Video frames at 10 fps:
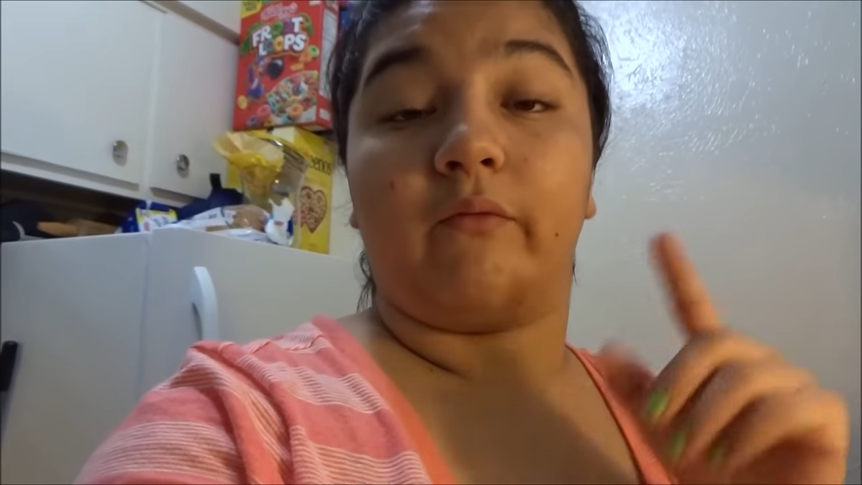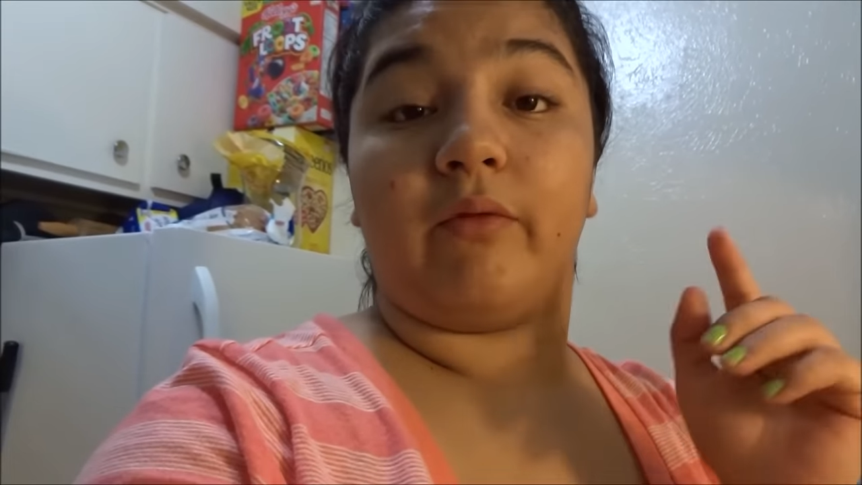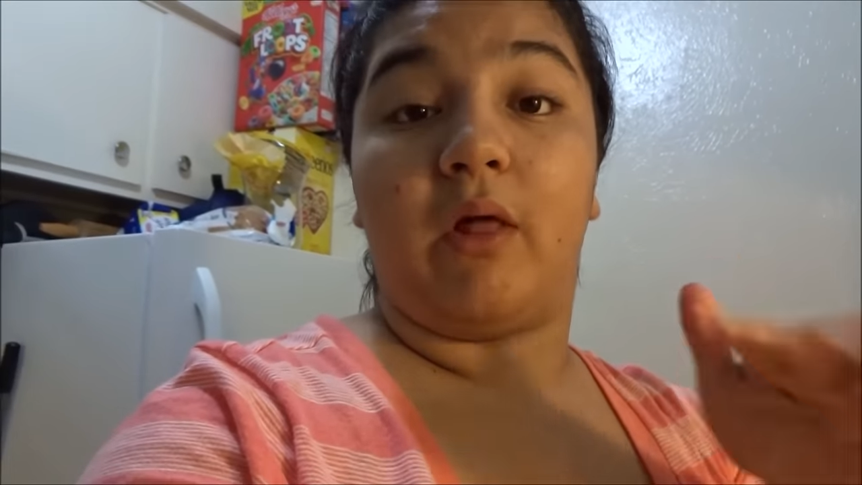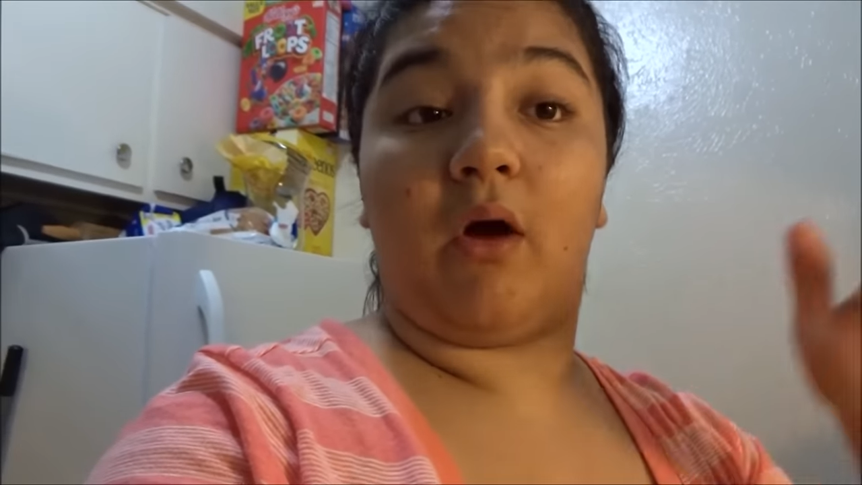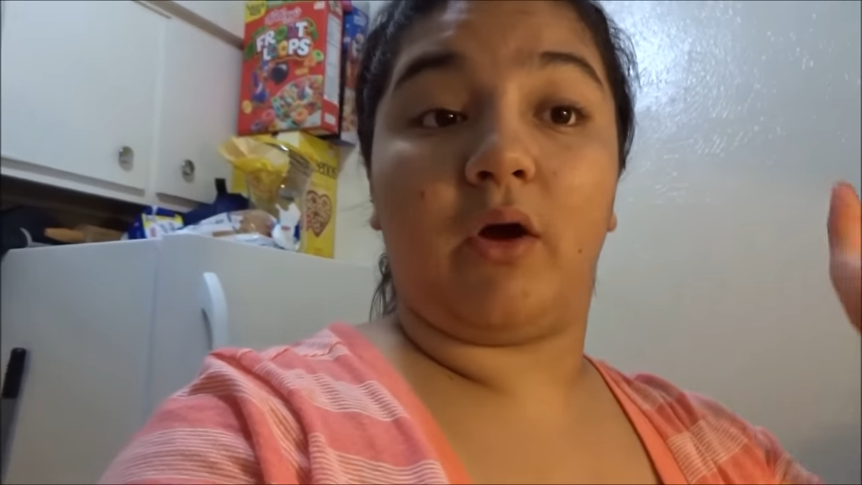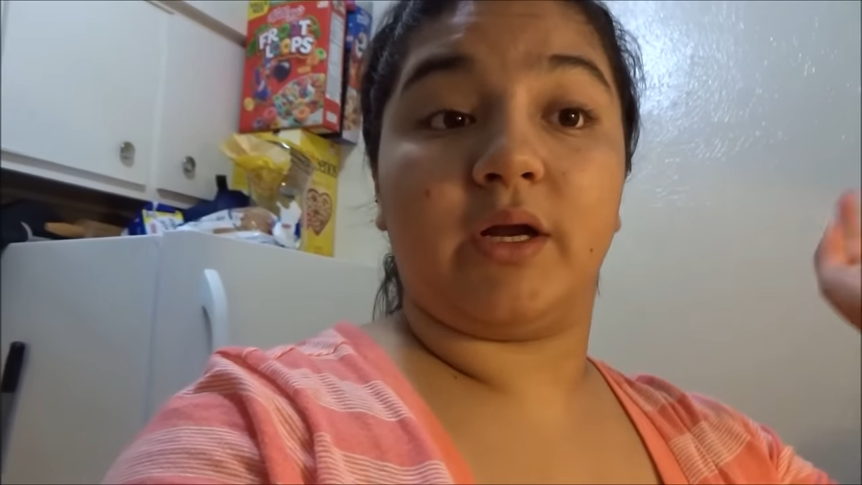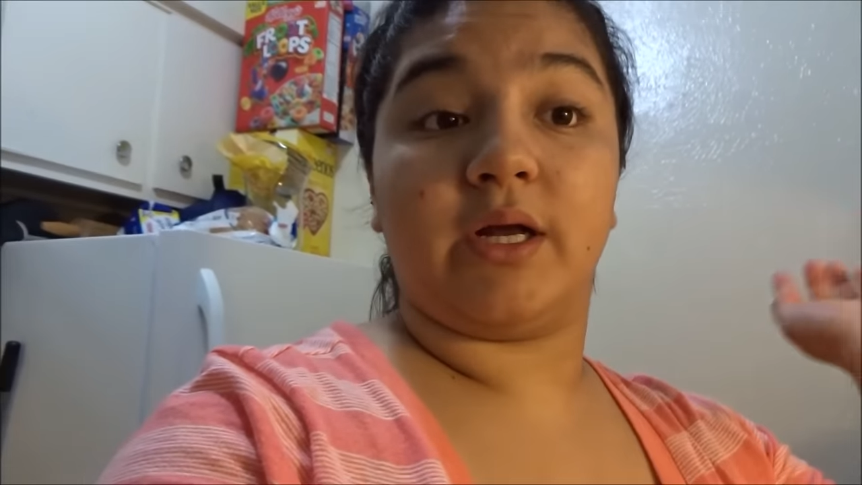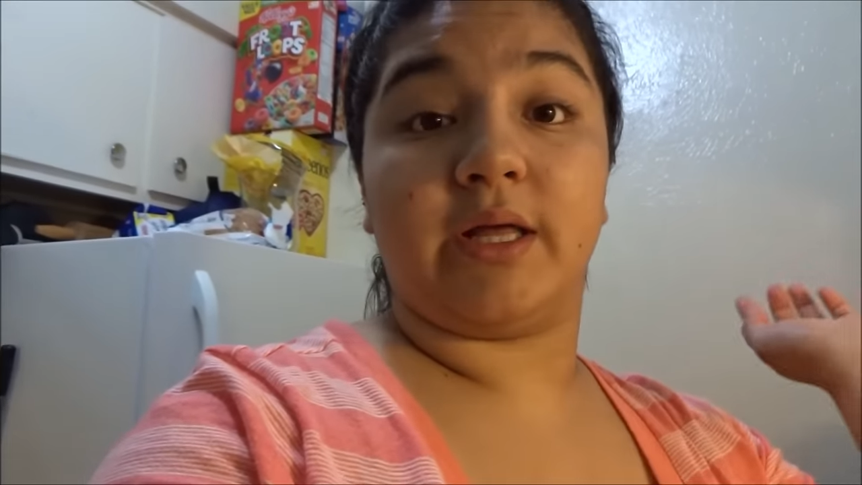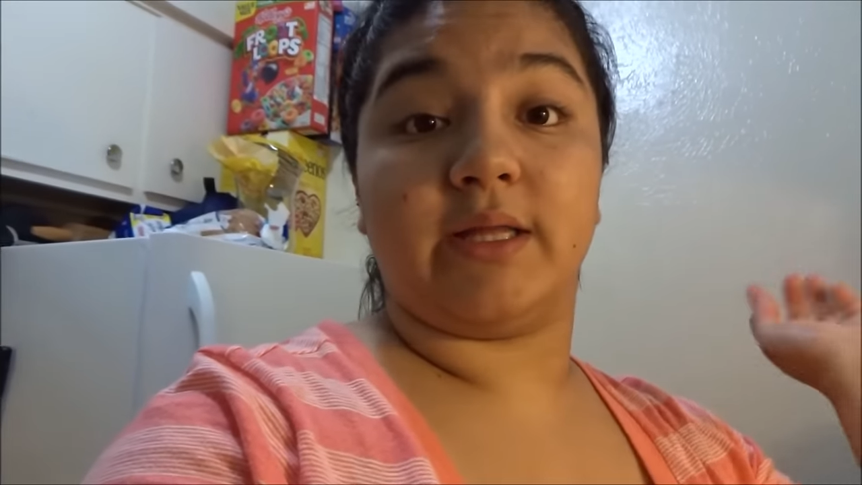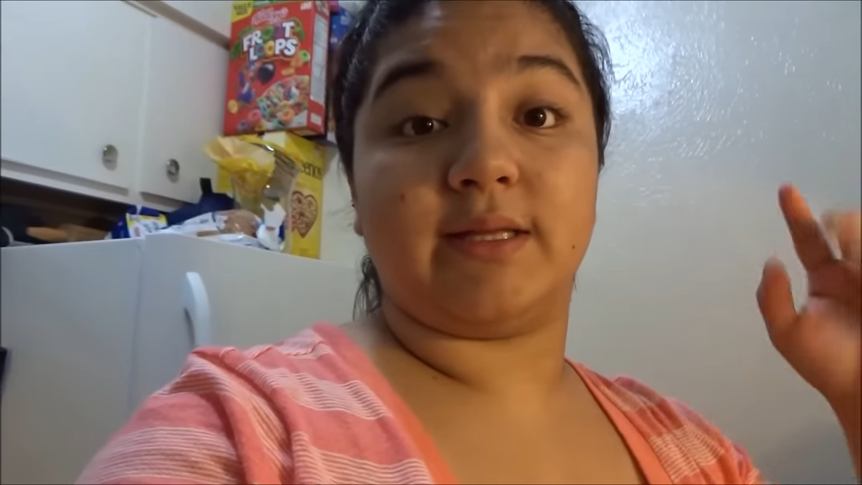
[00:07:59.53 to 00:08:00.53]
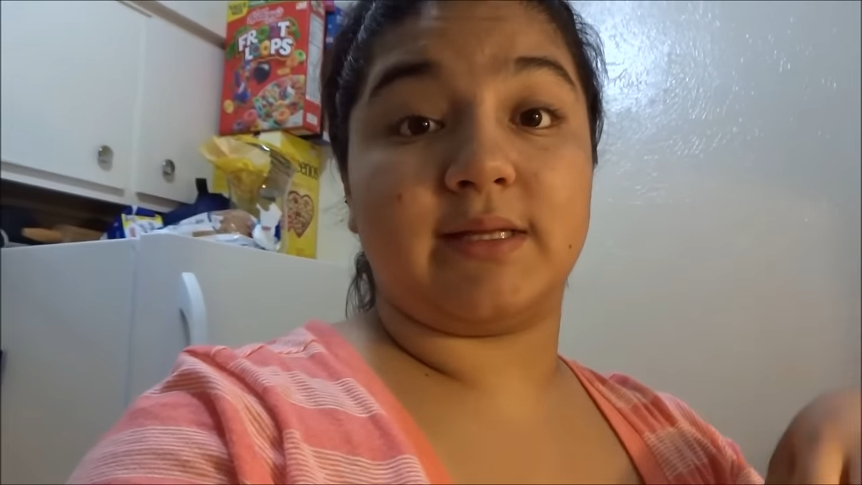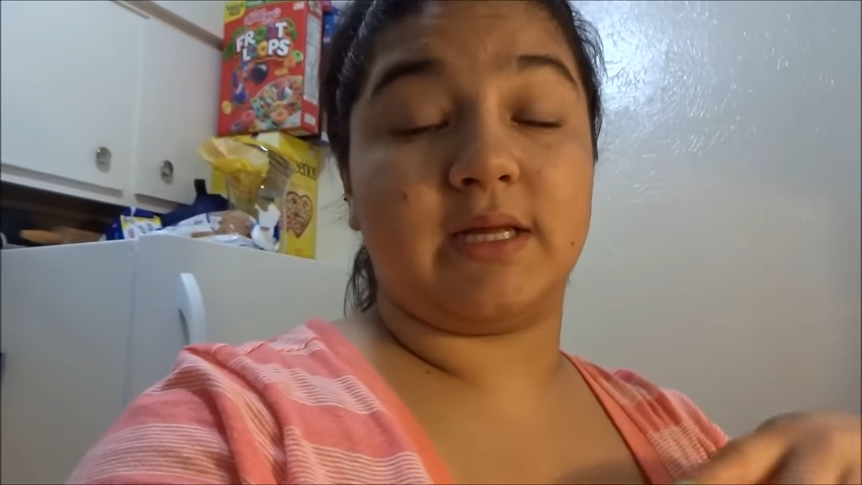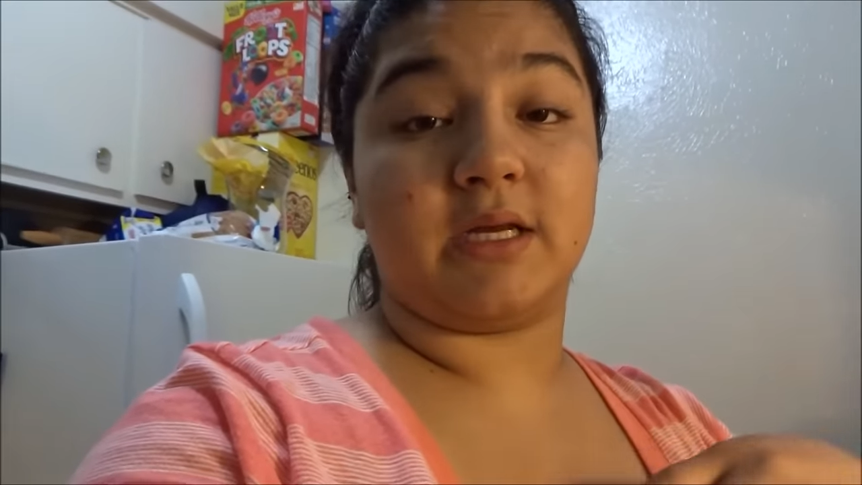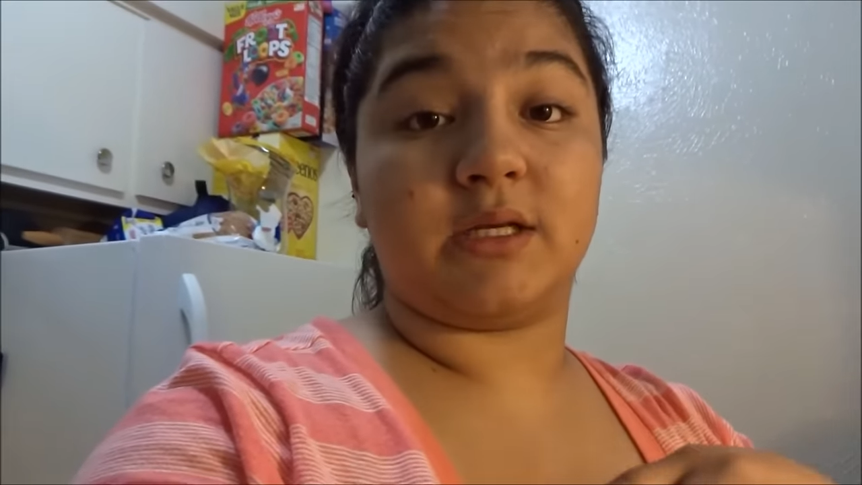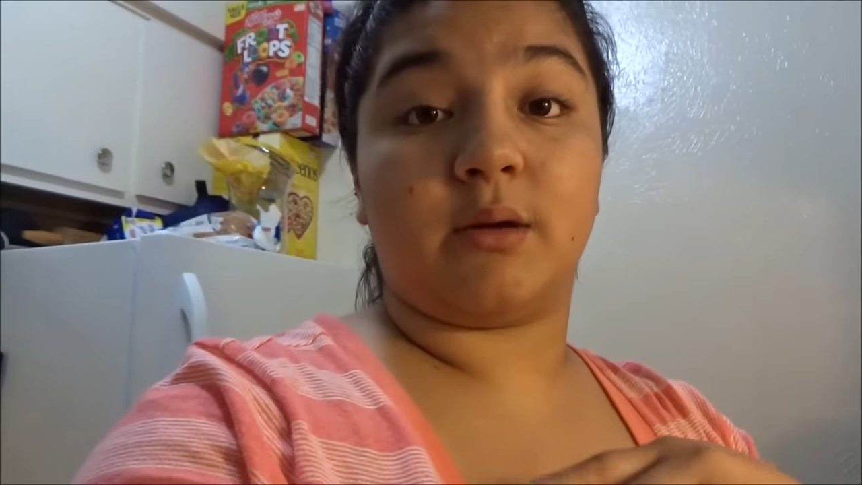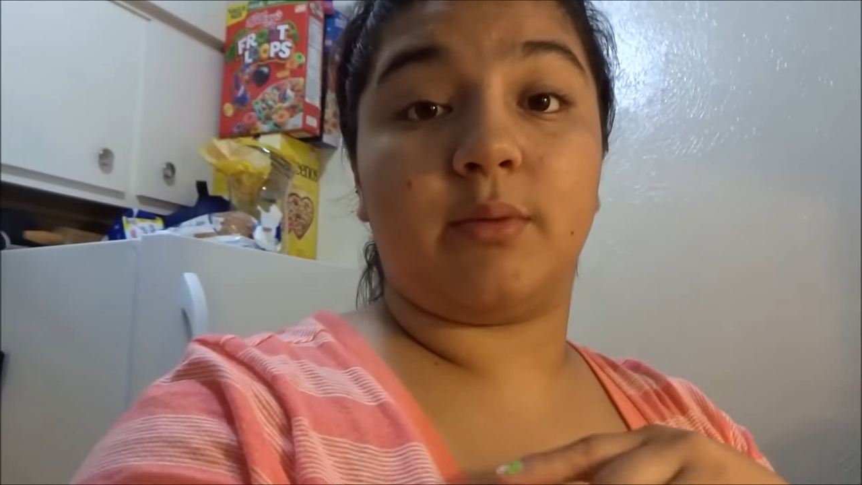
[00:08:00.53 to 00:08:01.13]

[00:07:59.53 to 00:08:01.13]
vlog. It's linked down